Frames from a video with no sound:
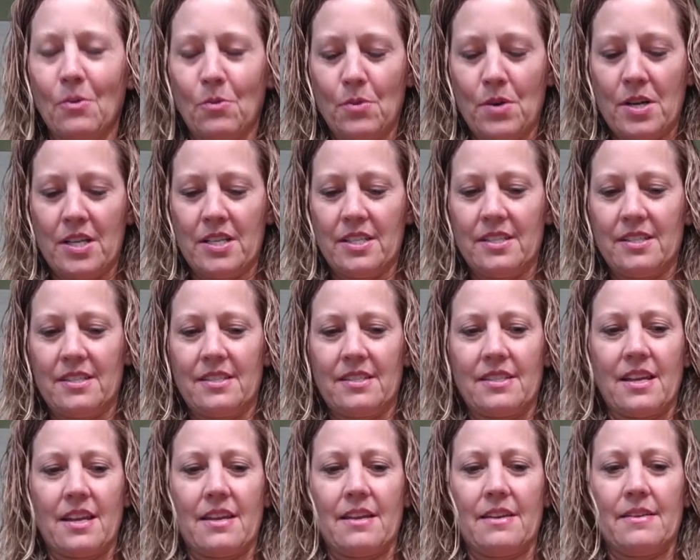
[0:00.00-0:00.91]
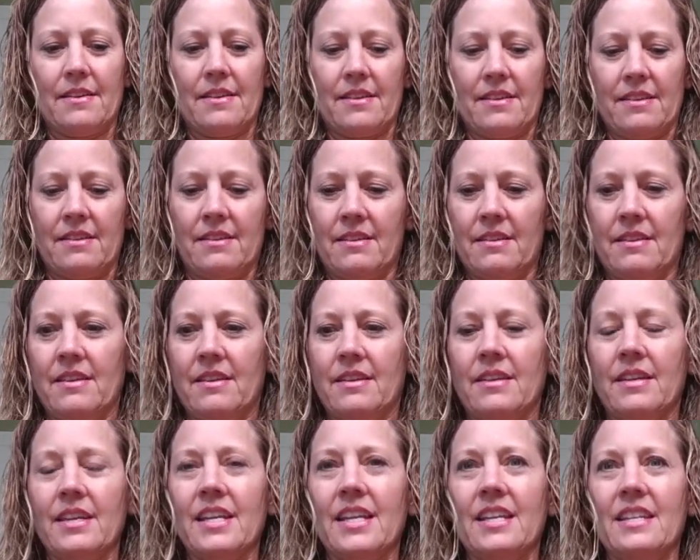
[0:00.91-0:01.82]
was
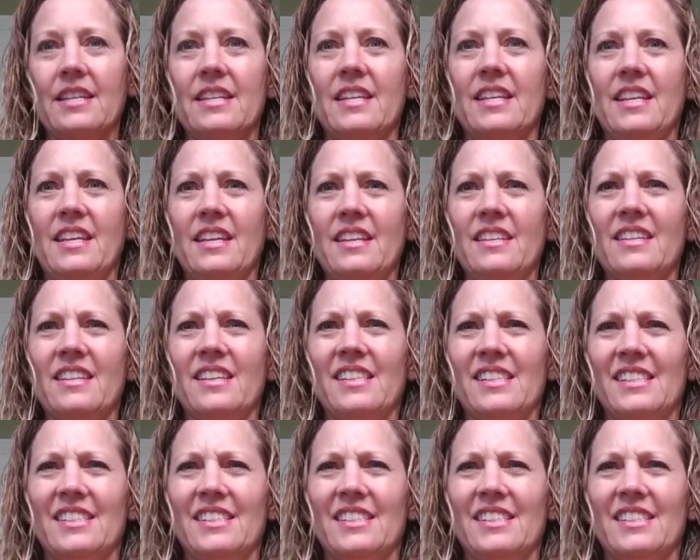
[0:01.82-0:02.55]
in need.